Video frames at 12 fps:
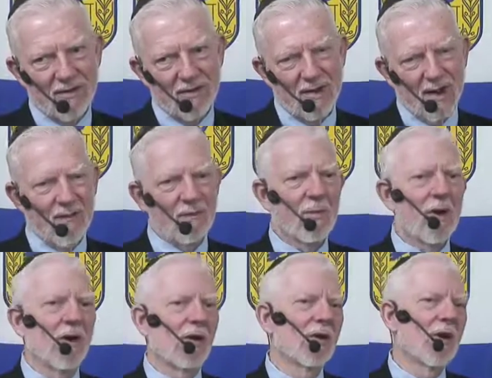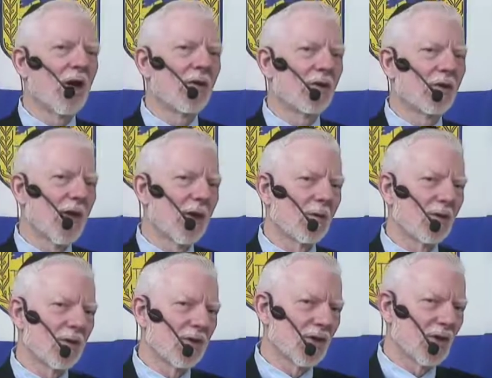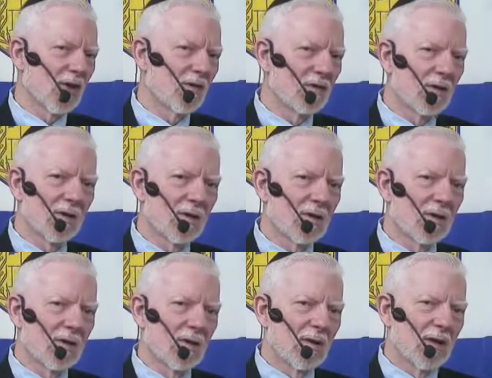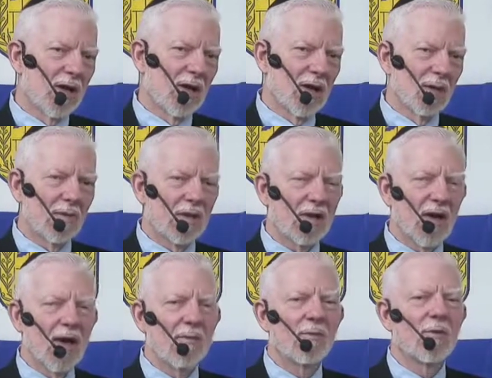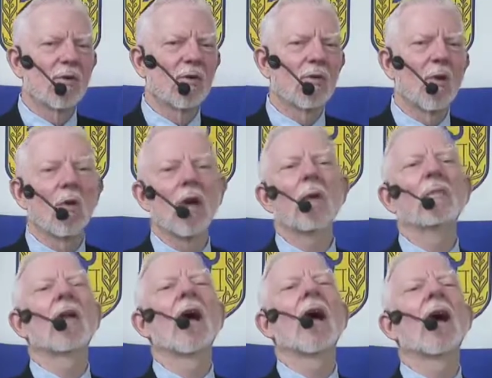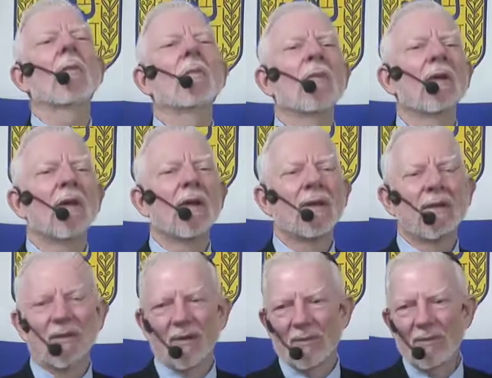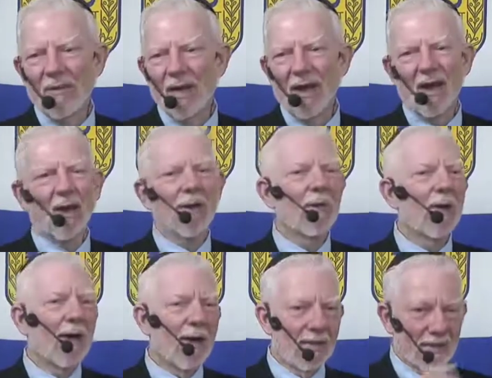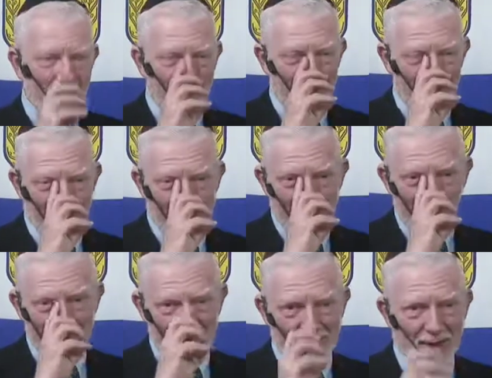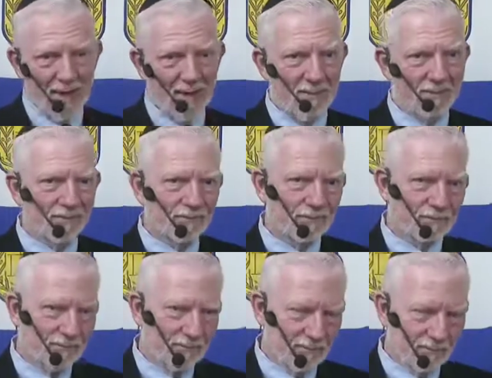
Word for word: Everybody will know that they were deceived. Yeah. And it'll be time for growing up time to admit it and quit it. Repentance time. Amen.